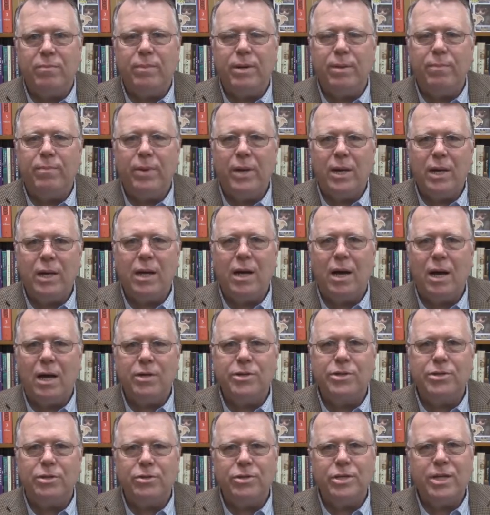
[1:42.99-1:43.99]
but
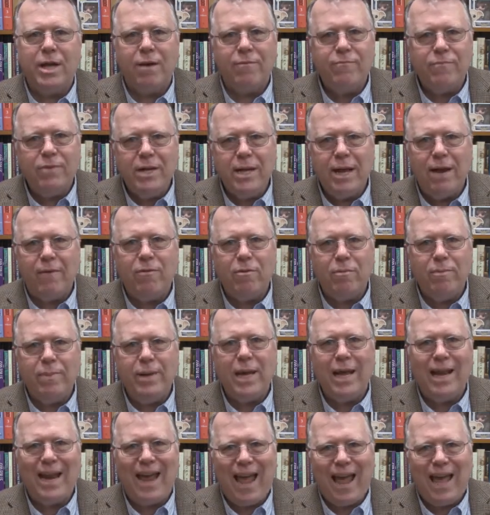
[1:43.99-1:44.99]
Pentecostals have never
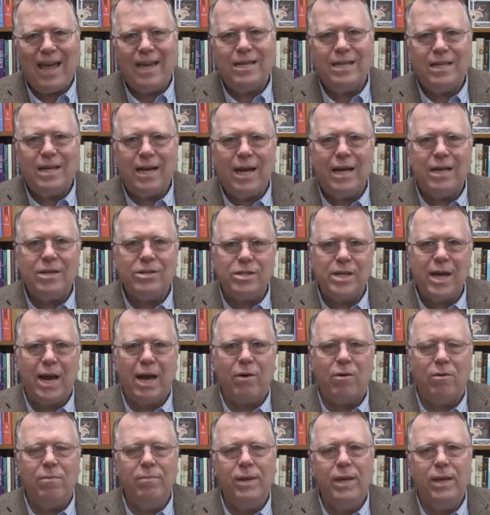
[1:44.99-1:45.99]
been
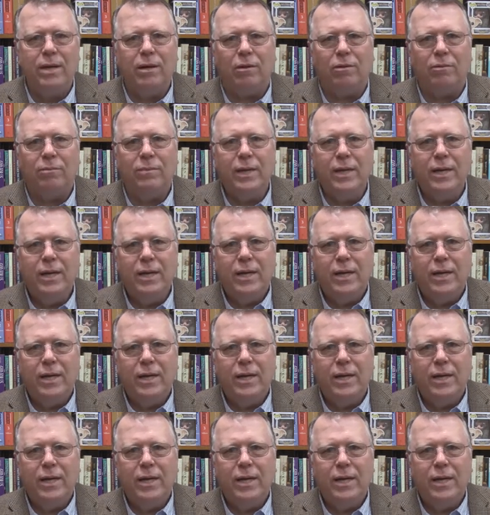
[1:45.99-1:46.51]
anti-sacramental.